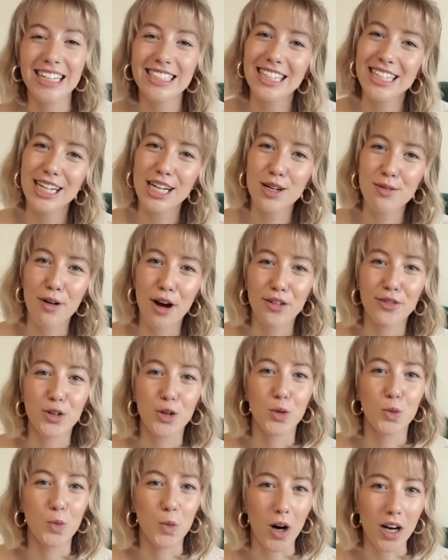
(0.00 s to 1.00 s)
studied abroad
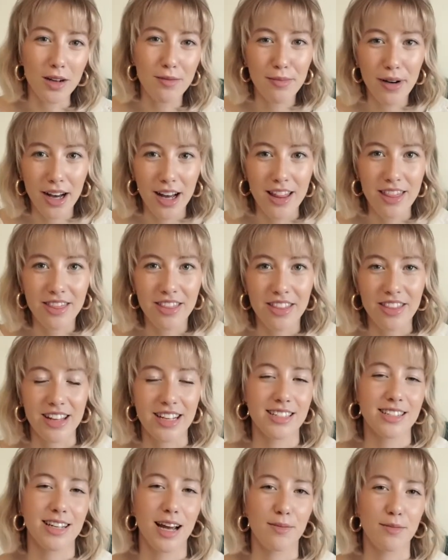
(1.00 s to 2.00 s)
for 1 month
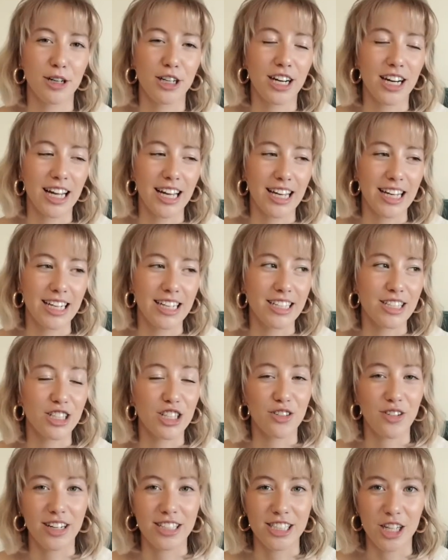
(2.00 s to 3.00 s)
this summer in
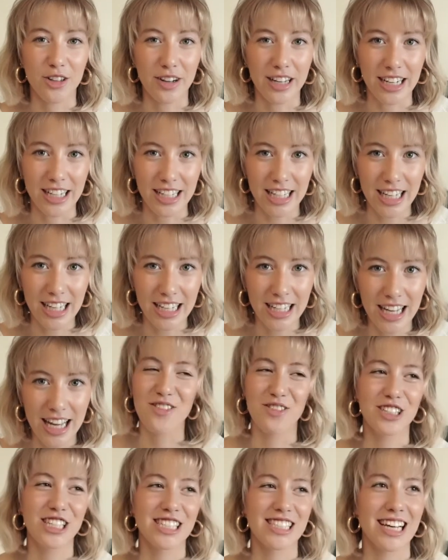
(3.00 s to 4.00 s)
Sorrento, Italy,
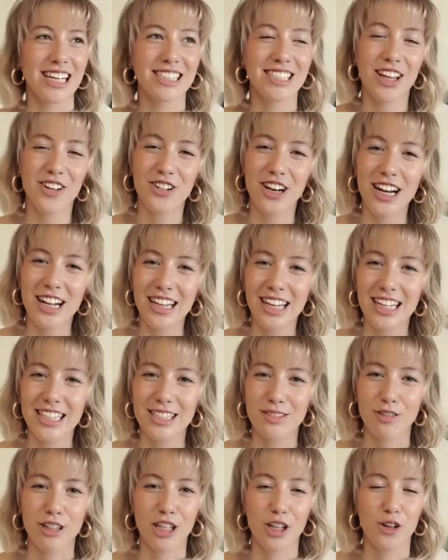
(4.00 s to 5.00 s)
which is like Southern Italy.
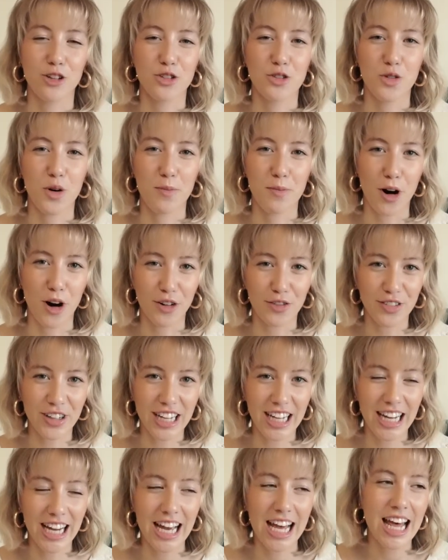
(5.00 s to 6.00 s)
It's really close to
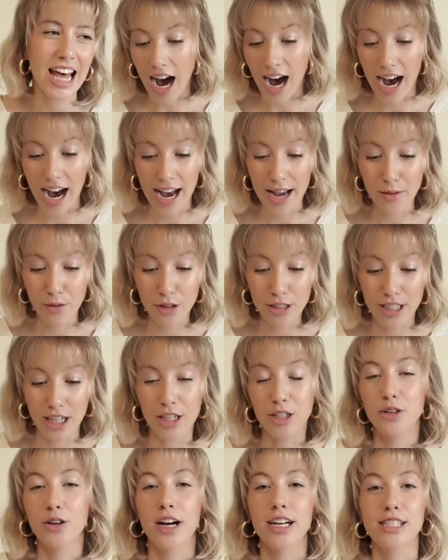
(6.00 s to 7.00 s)
Amalfi. I will tell
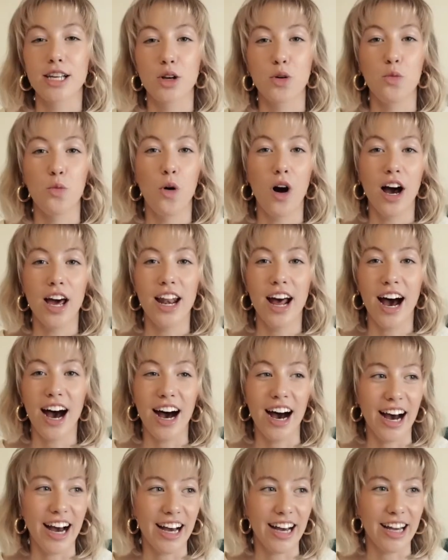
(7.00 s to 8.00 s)
you guys like what
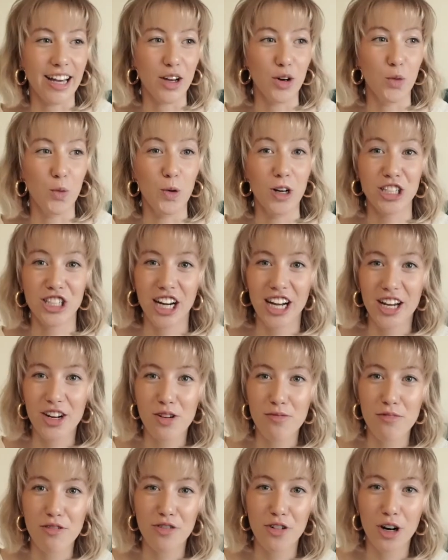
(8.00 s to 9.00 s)
I wish I had
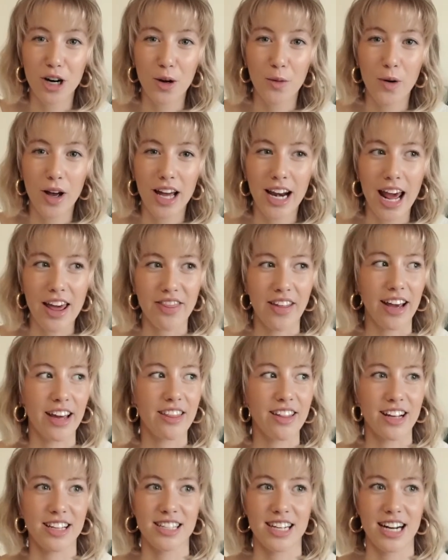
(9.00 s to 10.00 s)
done before I went and like
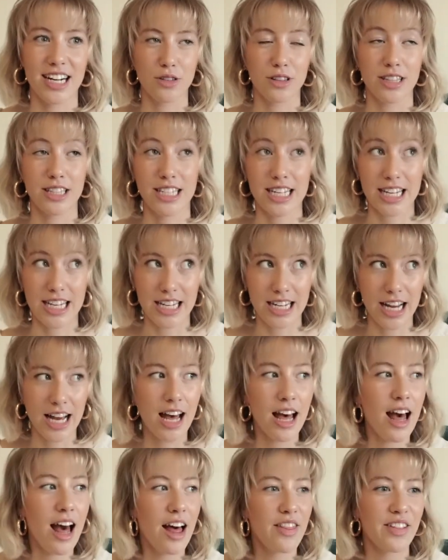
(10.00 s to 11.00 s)
things that I did
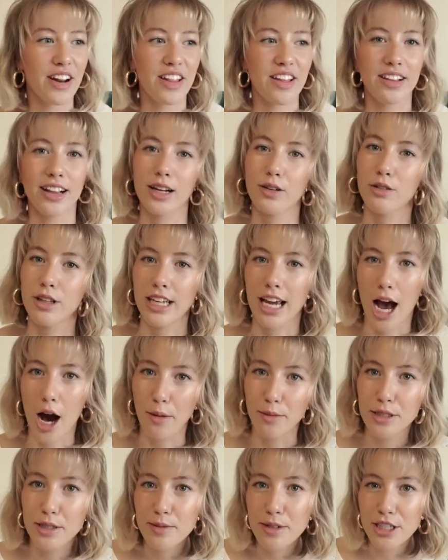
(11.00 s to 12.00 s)
that I think like really
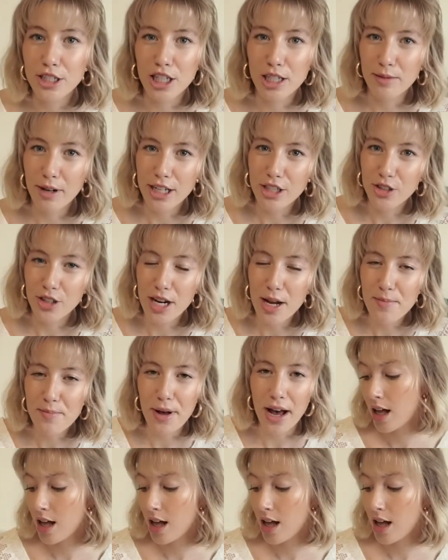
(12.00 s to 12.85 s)
helped me during my trip.